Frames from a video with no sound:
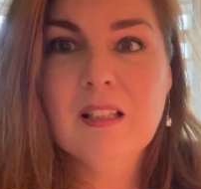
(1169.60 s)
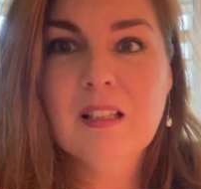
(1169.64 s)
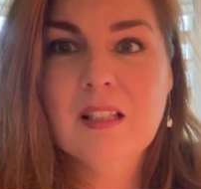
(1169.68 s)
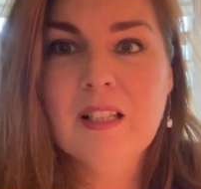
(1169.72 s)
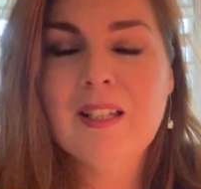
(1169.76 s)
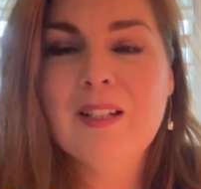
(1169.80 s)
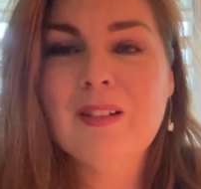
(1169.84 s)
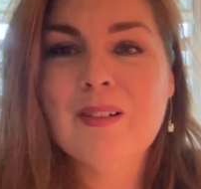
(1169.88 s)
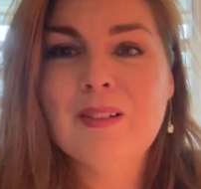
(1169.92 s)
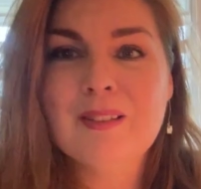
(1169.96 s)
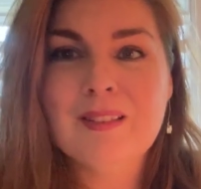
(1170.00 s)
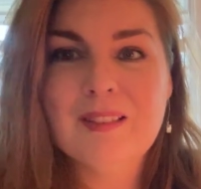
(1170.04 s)

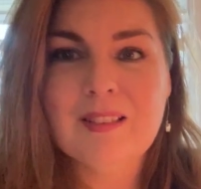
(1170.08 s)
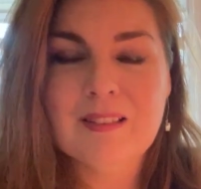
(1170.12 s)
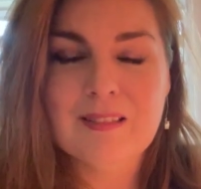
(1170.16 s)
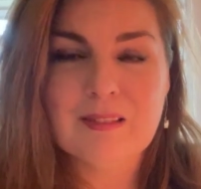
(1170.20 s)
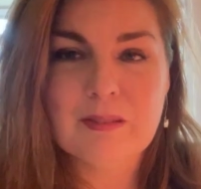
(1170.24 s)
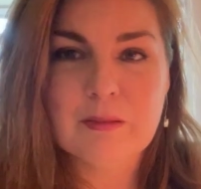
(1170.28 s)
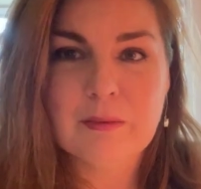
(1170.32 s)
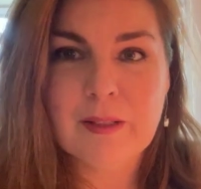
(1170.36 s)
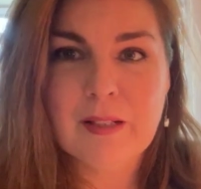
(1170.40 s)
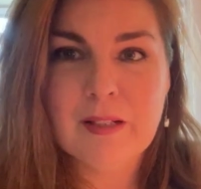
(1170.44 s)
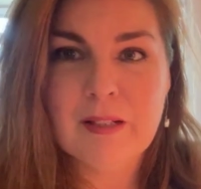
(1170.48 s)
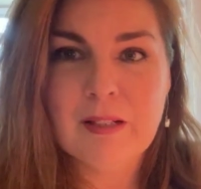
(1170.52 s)
here in this
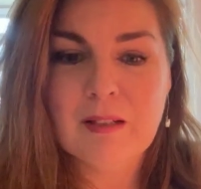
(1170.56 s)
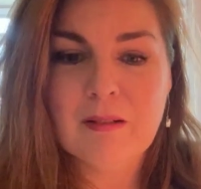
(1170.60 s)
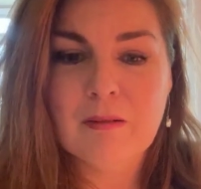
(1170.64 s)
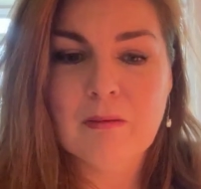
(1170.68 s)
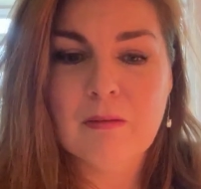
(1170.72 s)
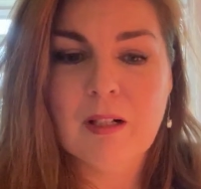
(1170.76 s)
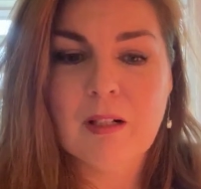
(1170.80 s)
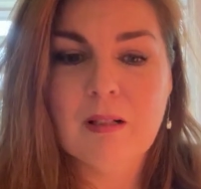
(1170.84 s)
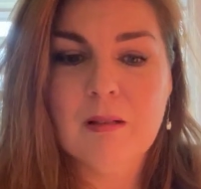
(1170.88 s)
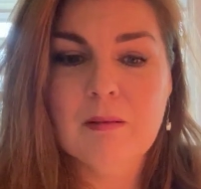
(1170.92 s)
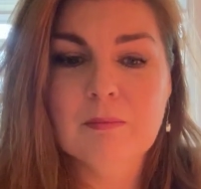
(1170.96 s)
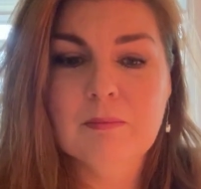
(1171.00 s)
three D
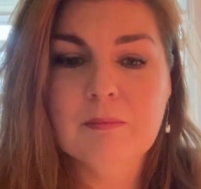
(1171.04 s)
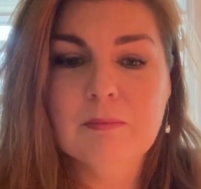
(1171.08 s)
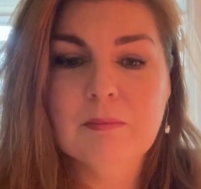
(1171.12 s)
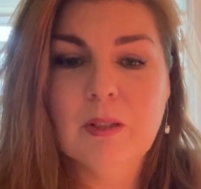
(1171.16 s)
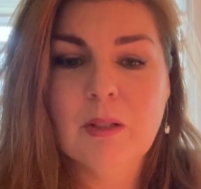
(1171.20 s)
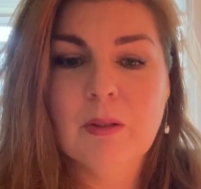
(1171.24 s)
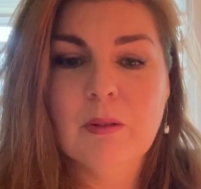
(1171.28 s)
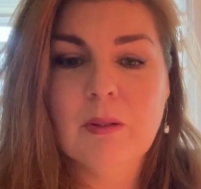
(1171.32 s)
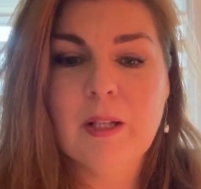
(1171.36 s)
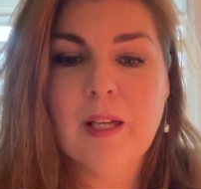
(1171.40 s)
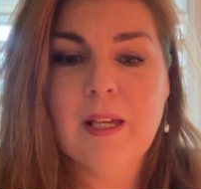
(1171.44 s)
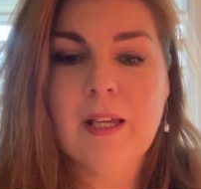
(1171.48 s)
realm,
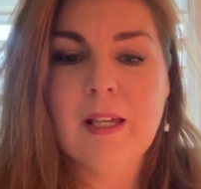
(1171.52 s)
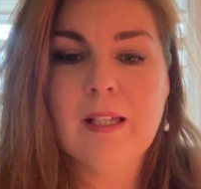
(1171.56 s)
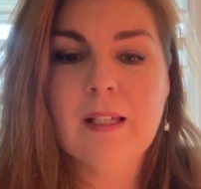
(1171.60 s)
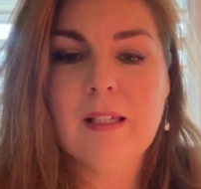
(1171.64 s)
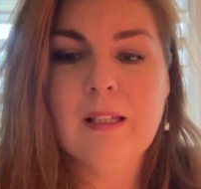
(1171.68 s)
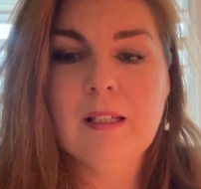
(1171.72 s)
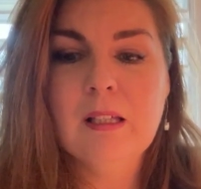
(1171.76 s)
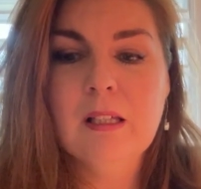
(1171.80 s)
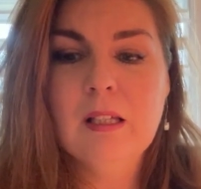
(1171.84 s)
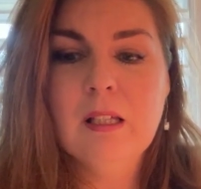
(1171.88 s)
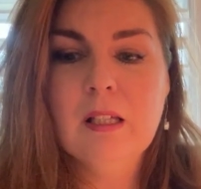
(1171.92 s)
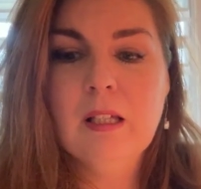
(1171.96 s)

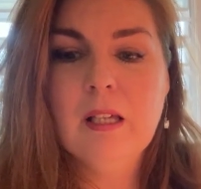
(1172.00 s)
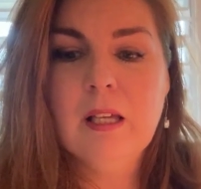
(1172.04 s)
okay?